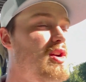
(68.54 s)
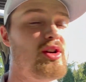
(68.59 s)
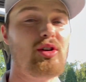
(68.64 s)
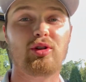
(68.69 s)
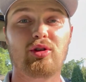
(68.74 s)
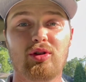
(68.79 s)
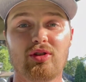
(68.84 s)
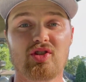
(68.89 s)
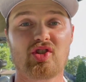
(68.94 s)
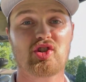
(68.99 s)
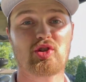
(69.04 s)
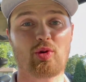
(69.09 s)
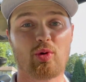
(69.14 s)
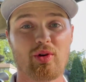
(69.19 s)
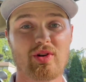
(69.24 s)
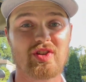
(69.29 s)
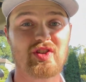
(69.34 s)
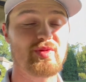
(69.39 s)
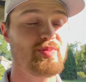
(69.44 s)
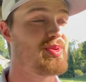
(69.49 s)
Good
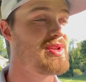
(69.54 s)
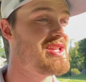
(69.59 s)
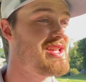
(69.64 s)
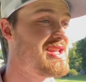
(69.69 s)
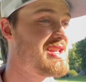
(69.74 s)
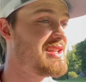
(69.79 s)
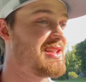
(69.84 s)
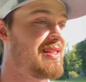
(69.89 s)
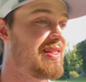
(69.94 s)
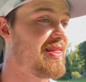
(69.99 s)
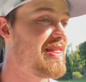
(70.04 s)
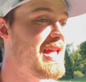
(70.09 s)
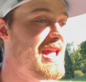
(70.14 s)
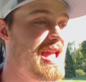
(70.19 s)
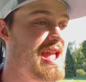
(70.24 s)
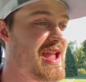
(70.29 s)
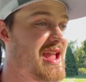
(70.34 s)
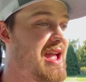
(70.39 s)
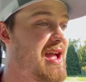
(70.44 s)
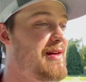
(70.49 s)
stories being
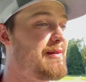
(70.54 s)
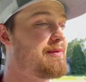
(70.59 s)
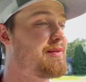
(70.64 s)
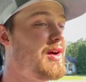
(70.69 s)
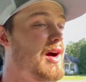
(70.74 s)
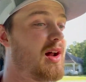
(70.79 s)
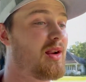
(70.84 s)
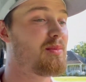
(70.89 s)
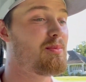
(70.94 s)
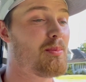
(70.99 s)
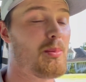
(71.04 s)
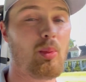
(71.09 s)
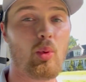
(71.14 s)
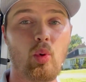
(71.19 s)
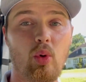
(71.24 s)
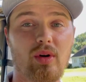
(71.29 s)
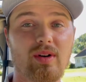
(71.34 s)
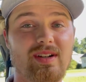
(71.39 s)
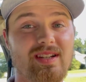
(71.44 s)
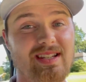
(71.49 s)
they have gotten
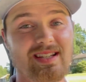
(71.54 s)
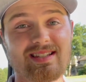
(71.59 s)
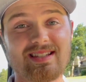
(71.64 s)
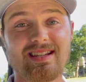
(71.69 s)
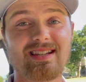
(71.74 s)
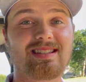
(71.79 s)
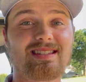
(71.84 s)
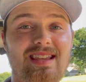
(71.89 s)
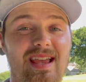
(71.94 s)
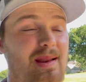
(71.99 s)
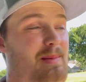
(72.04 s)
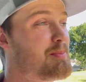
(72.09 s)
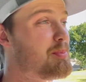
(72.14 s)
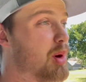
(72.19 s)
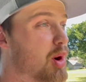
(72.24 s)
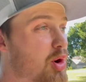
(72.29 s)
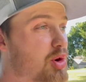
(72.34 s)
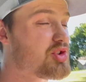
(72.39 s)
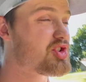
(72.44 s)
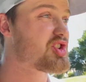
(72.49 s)
more distance and
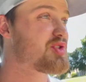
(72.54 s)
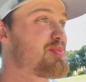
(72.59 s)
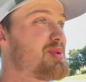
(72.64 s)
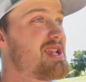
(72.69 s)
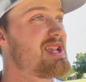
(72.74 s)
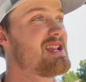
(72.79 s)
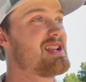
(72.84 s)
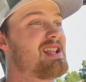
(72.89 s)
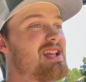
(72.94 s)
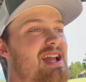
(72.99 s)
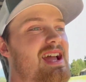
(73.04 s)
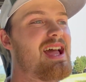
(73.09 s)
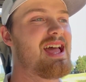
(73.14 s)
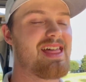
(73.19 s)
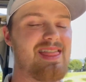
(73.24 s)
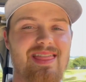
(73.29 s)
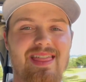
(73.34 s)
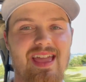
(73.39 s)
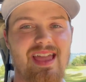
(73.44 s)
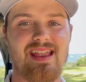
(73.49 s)
ball speed
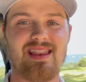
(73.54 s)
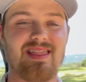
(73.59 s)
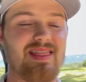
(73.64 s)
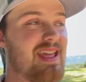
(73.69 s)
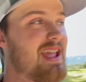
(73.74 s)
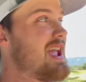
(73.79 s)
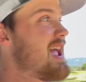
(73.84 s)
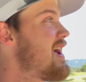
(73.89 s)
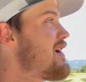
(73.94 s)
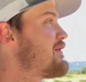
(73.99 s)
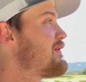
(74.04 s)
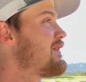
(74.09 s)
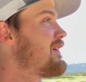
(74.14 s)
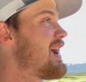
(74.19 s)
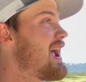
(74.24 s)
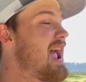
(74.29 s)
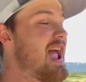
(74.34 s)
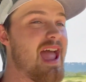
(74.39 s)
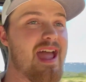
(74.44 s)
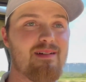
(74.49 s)
than they have
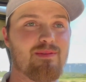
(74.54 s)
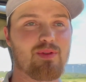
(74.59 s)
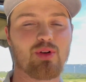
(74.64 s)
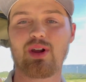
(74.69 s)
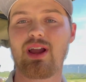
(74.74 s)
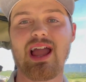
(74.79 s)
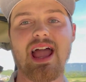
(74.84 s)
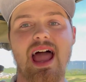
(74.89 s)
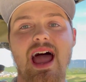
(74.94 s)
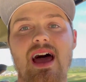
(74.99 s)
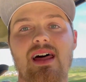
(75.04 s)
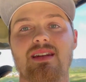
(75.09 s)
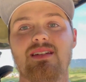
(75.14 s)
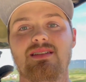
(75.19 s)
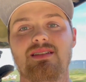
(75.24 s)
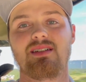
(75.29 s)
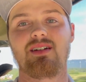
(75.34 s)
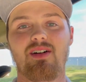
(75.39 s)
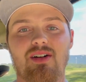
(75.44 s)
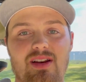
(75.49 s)
ever had
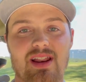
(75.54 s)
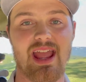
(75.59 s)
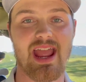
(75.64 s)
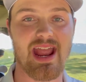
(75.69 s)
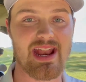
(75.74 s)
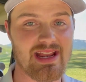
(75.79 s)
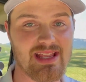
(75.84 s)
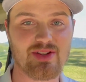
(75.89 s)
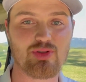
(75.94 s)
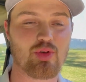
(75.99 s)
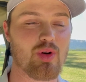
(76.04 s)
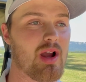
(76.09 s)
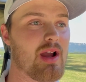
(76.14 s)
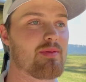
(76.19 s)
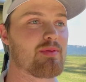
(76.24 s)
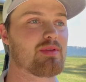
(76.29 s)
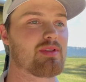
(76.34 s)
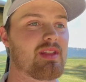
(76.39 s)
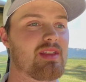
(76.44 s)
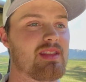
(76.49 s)
on any
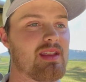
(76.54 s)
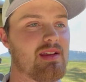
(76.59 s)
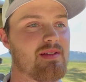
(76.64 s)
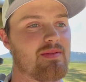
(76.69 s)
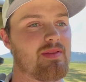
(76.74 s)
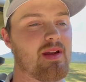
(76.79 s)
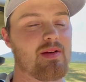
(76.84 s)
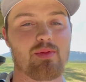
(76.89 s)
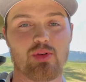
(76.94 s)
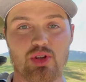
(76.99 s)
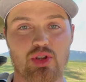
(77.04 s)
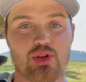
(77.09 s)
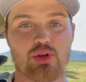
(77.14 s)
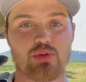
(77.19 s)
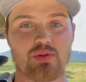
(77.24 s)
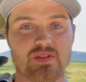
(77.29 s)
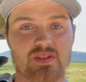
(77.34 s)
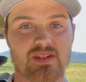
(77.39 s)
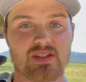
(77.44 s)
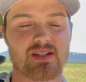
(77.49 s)
driver that they've ever
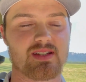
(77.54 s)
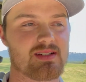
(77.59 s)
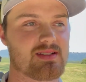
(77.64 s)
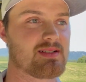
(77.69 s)
used.